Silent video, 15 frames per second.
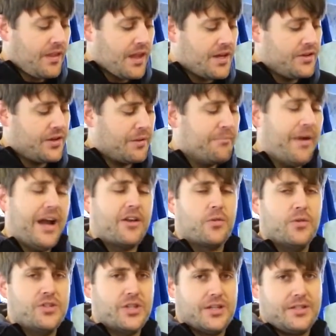You can
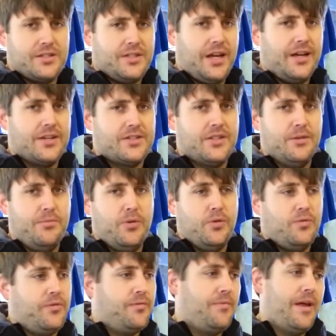micro-adjust the tightness of the
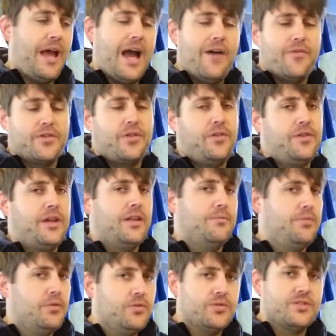boot. Halfway through the day, the
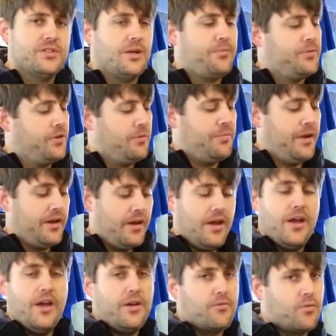boot loosens up a little bit,
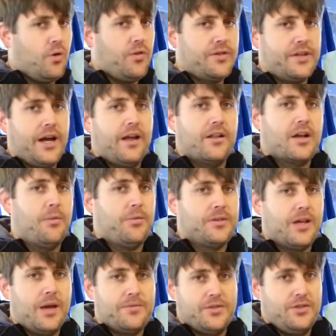roll the dial a couple
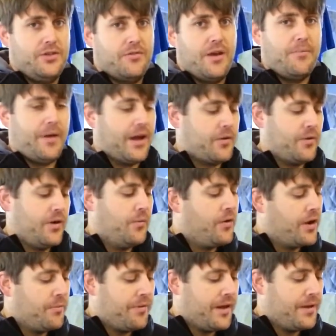times, and you're right back where you
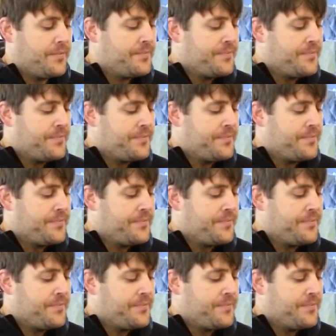want to be.